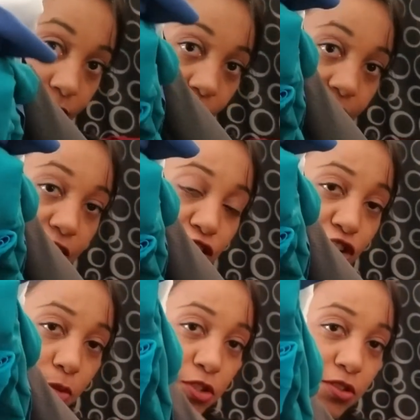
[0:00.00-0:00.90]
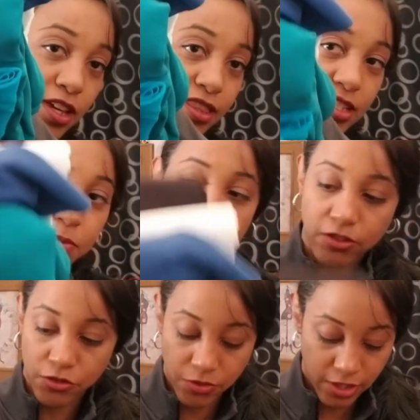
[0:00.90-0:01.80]
and I'll just show them to you like this because
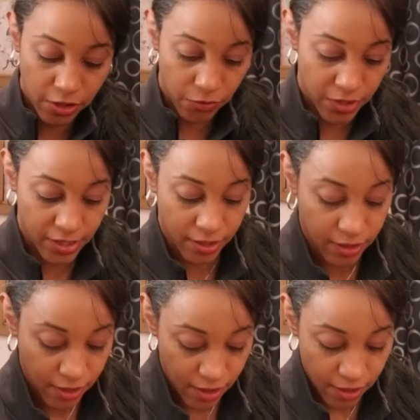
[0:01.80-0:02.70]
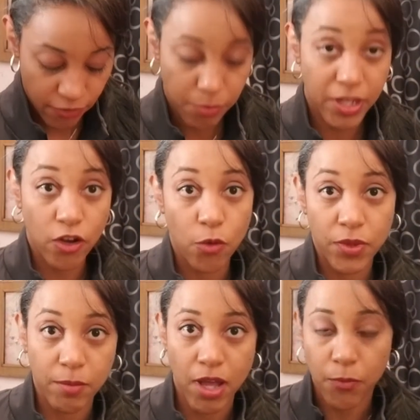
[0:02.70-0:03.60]
there's really no reason for me to
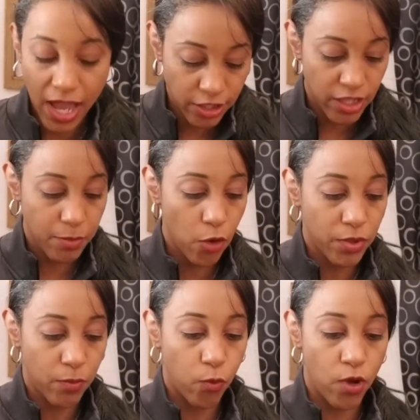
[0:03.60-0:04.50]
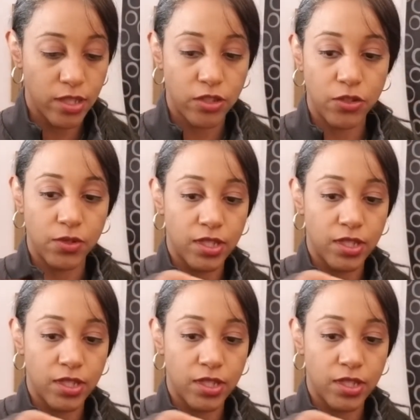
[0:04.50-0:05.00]
open them up. Actually, let me open up one so you can